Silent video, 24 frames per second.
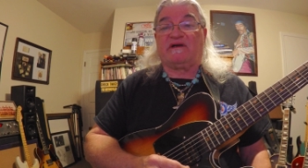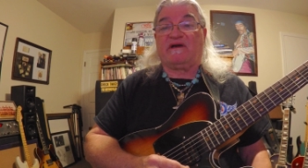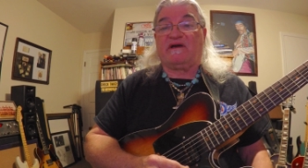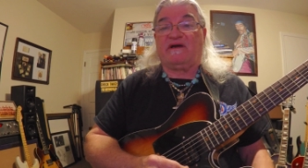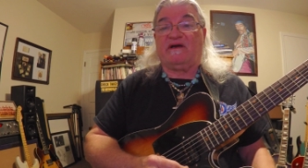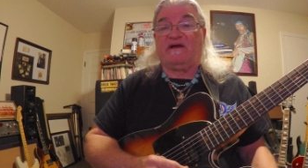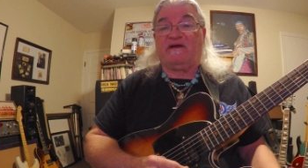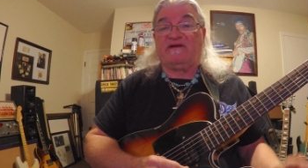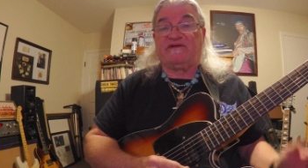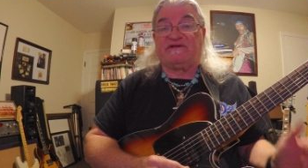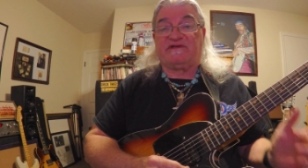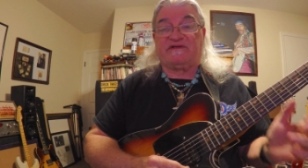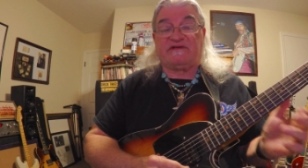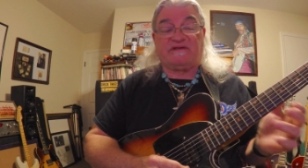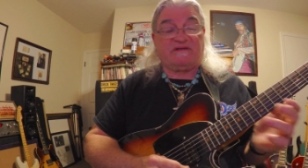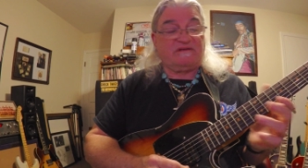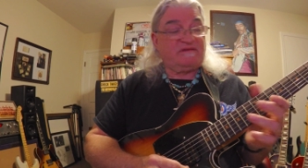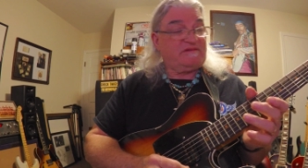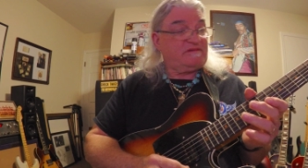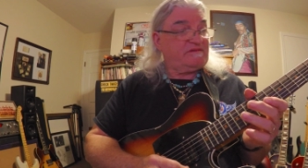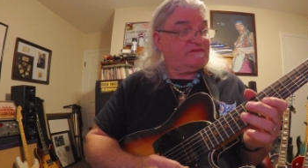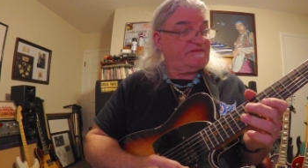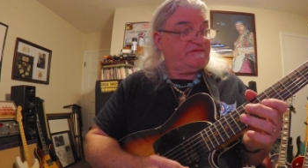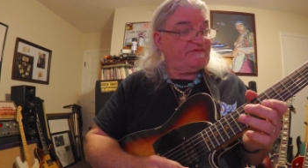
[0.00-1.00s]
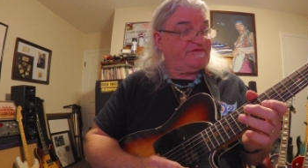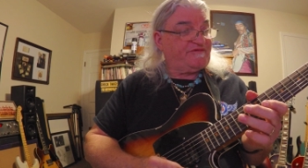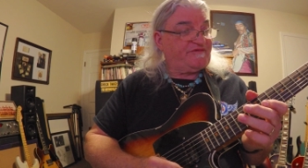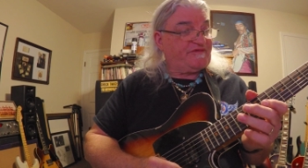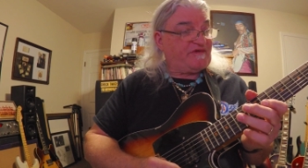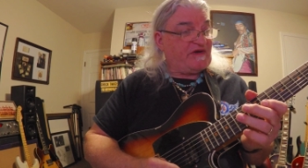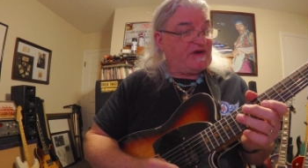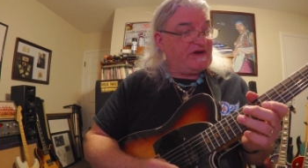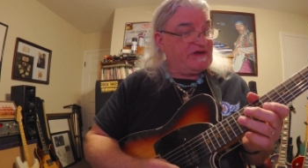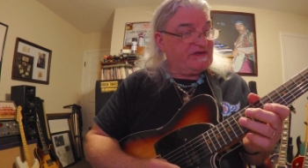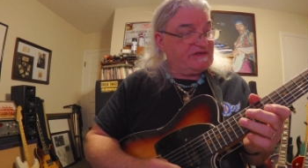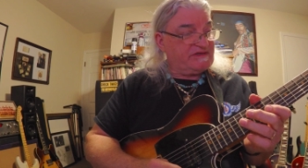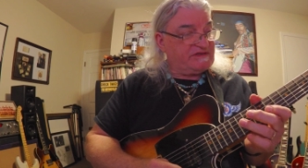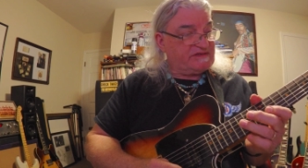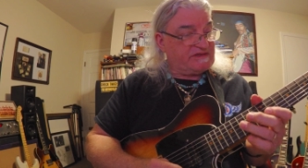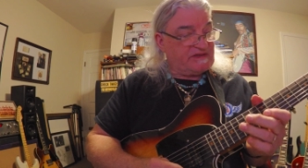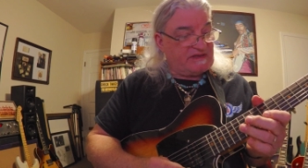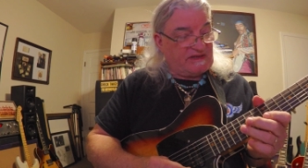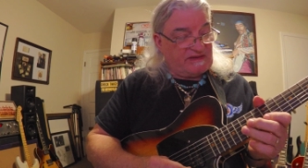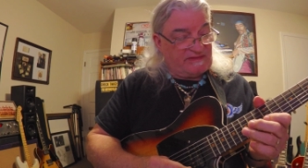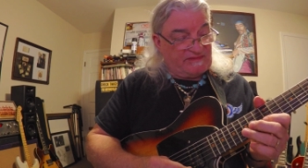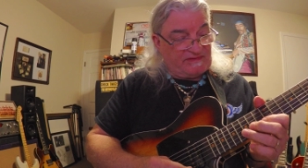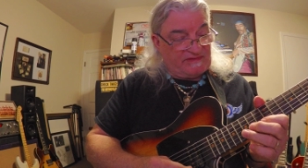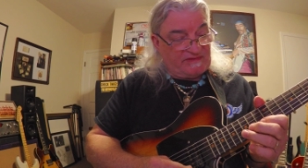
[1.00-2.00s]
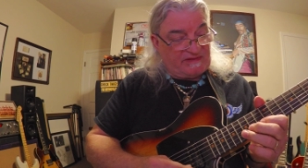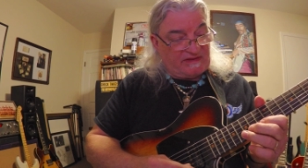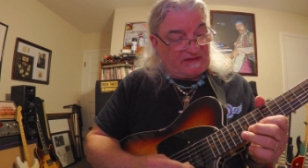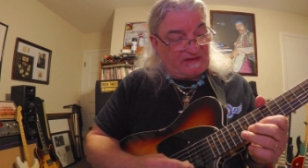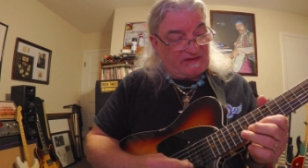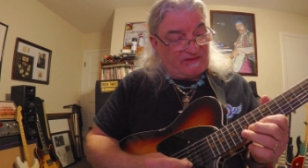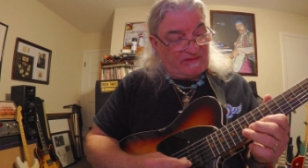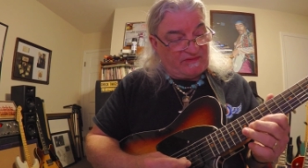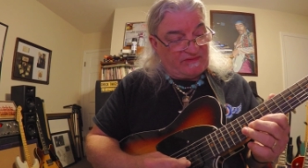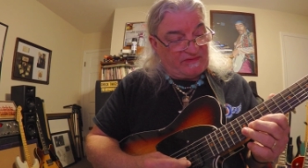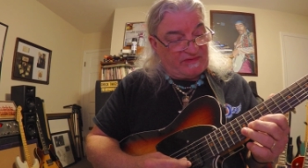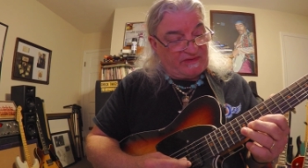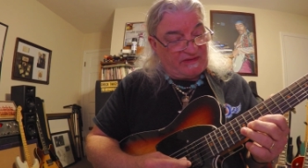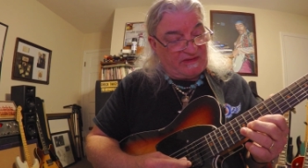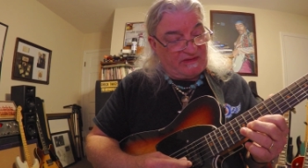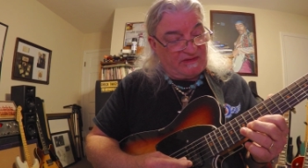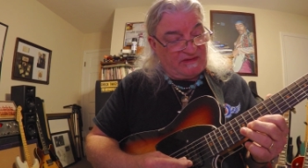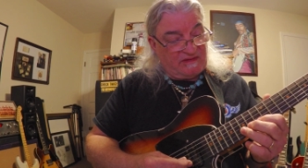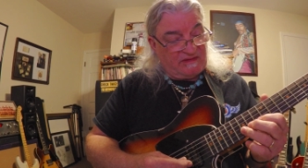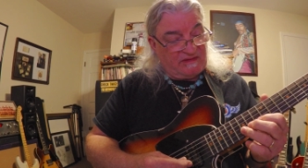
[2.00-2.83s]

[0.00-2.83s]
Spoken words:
how it's phrased and everything over the...